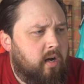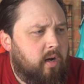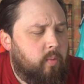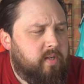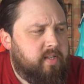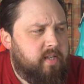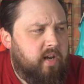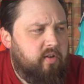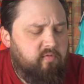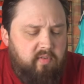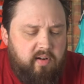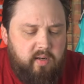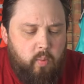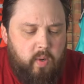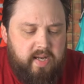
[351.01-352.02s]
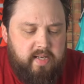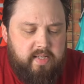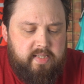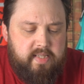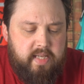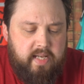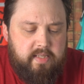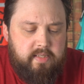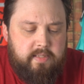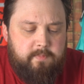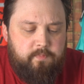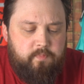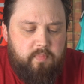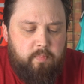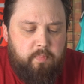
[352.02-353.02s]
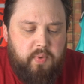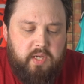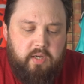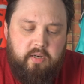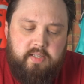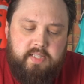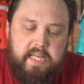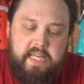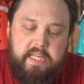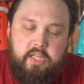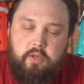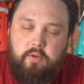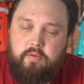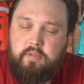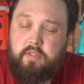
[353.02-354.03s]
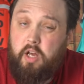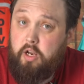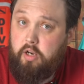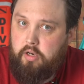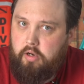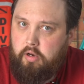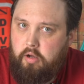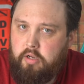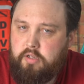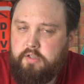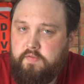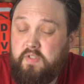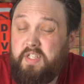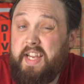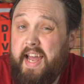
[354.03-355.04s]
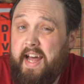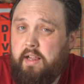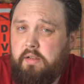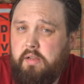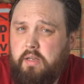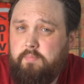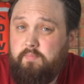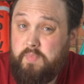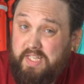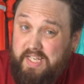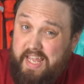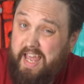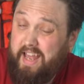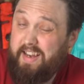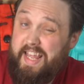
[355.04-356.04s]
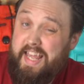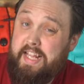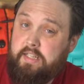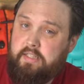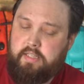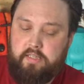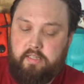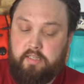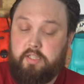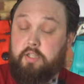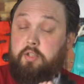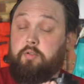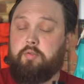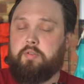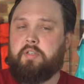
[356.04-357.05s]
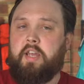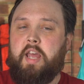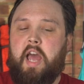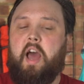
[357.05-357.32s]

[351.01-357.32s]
want to say, a runaway ascent, because he used a lot of talc to get into the suit.